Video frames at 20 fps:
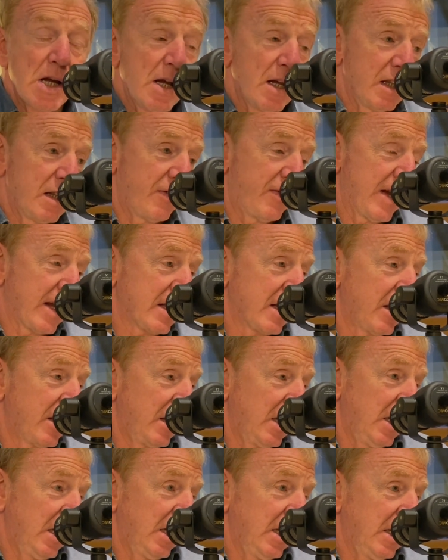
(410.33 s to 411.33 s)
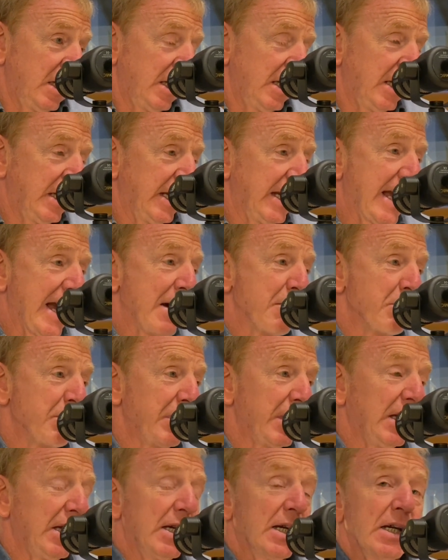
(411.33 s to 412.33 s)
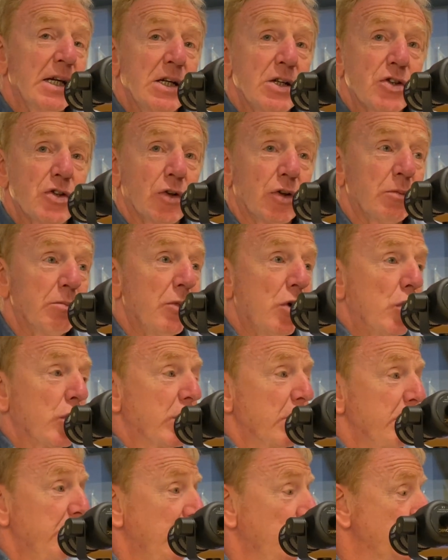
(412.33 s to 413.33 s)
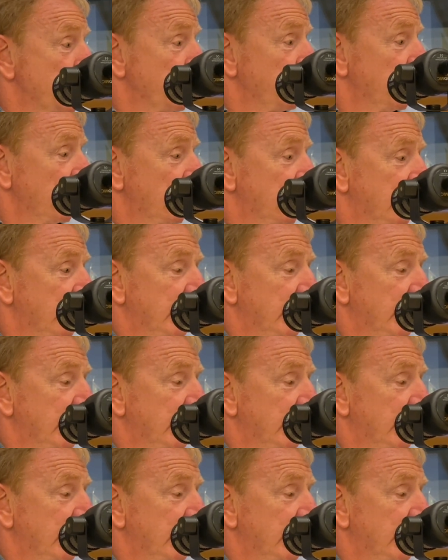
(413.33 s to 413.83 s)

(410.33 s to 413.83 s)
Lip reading: The fact that he can be sort of more commutable